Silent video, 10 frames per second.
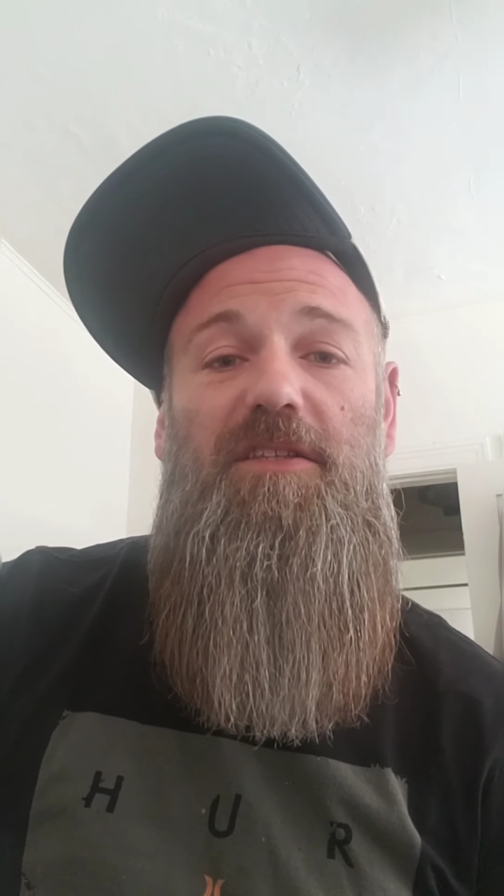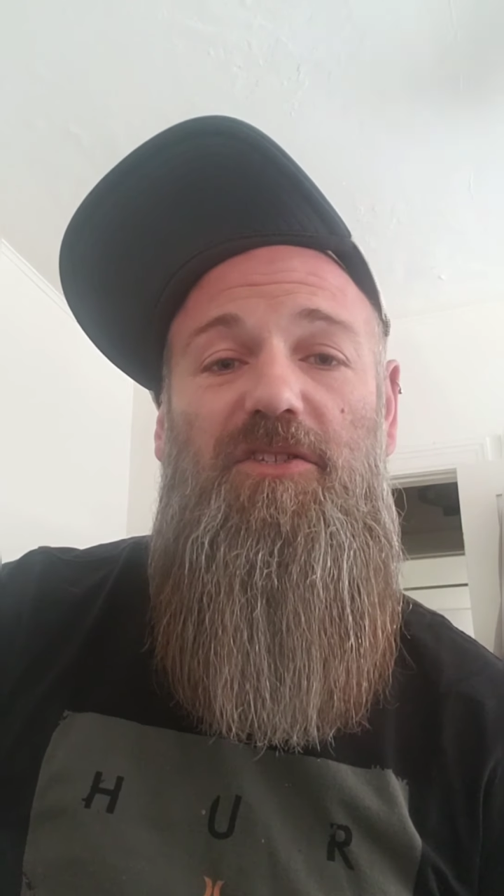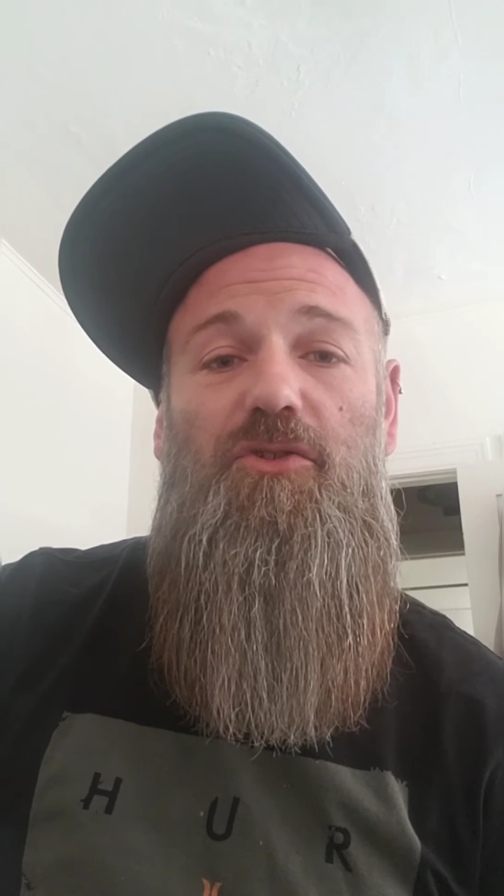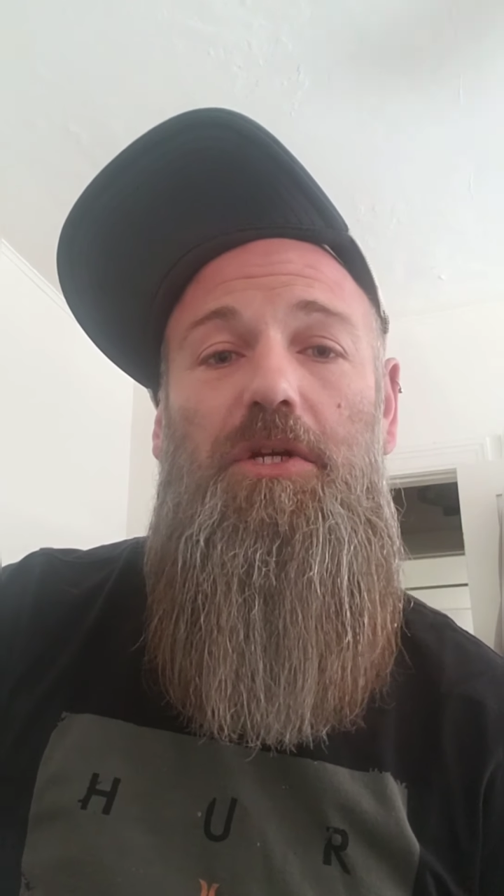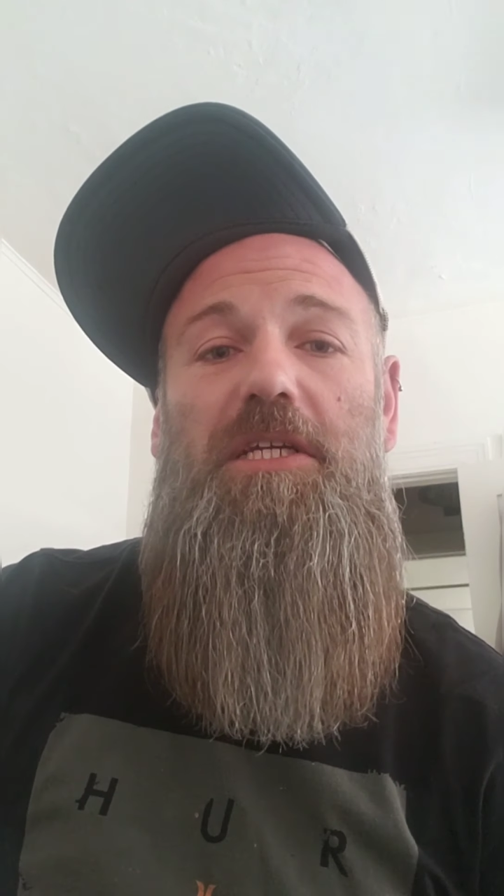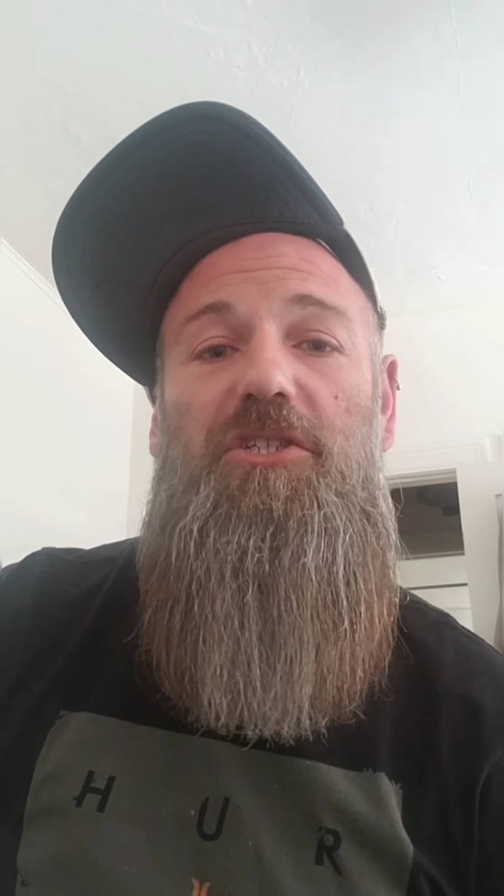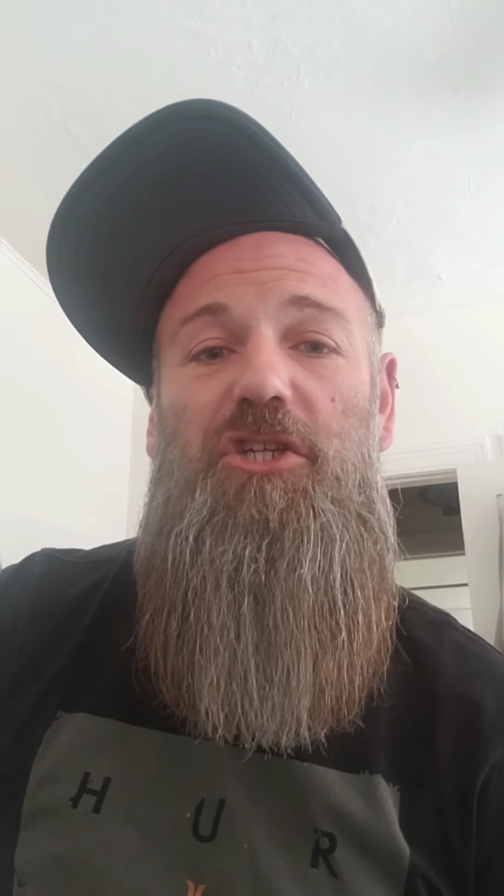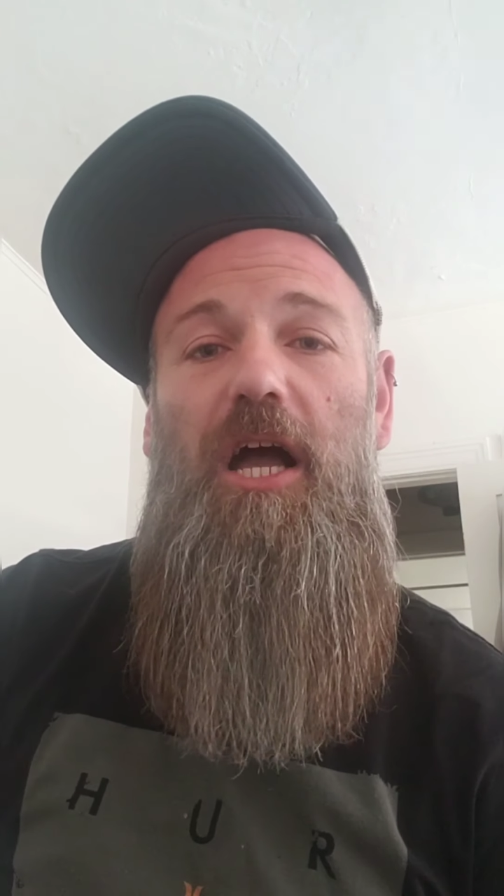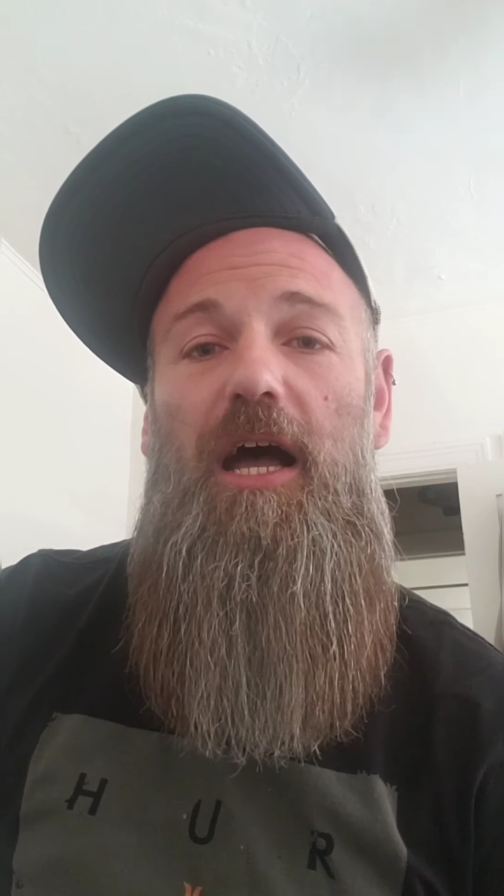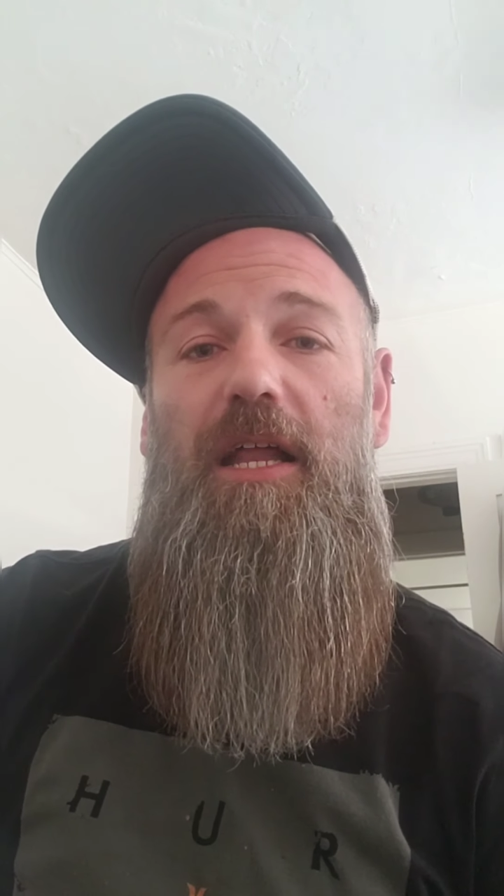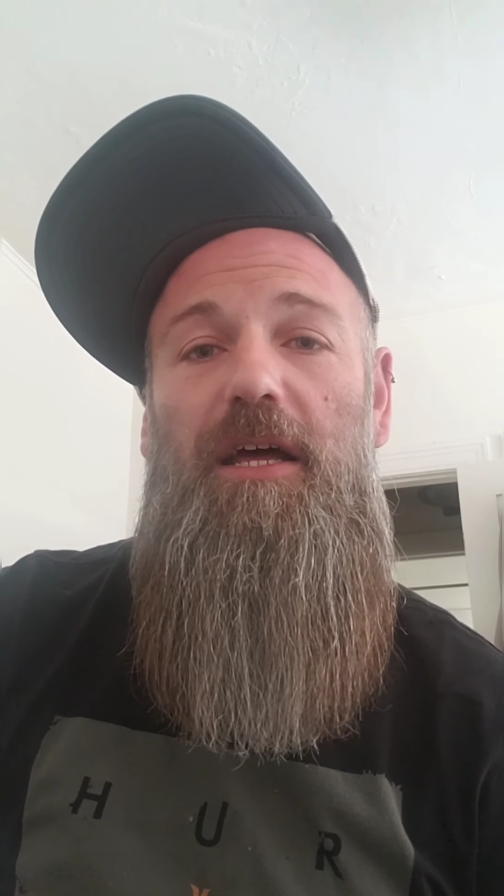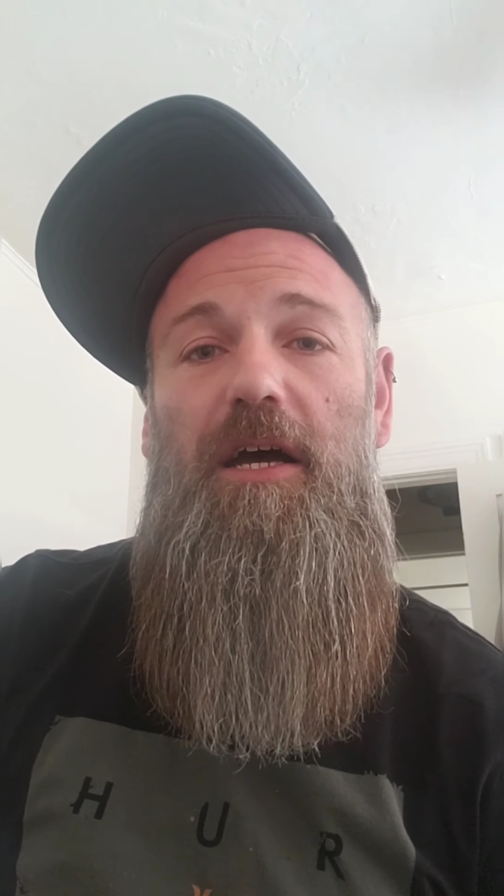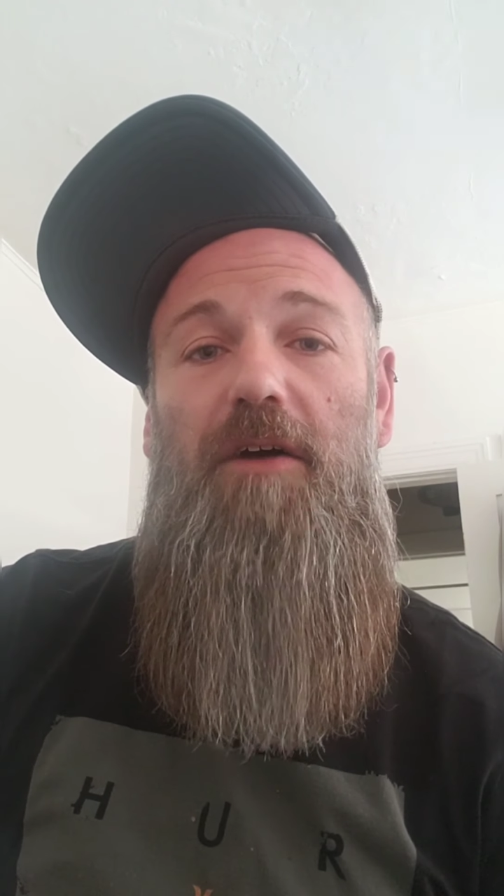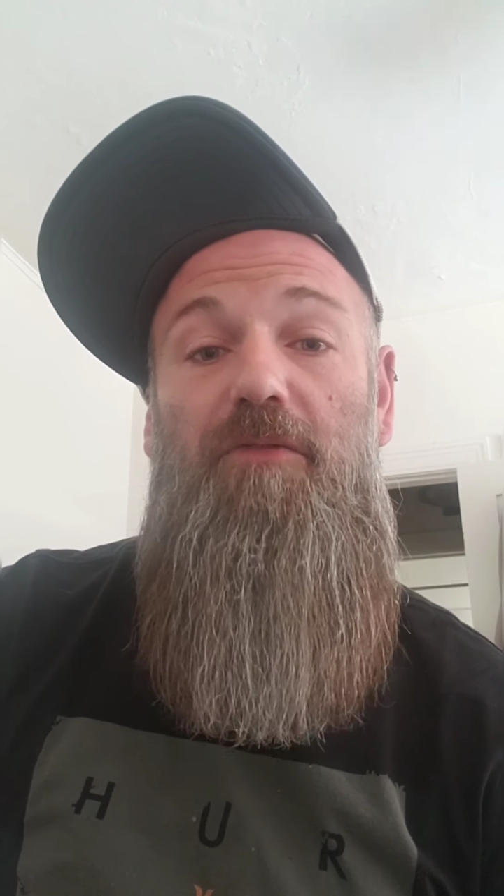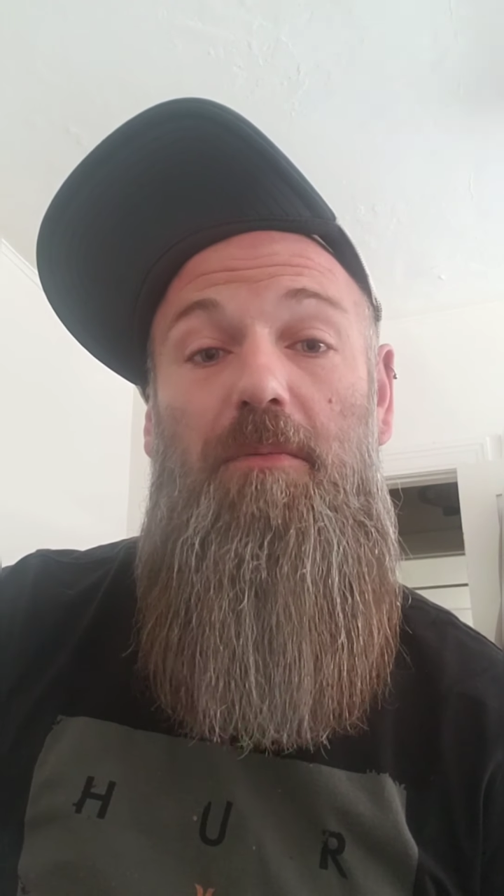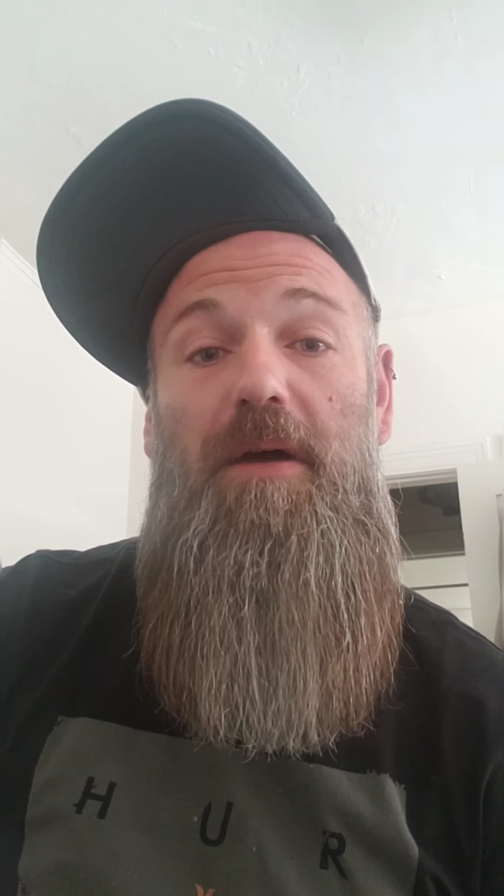the screenshot of the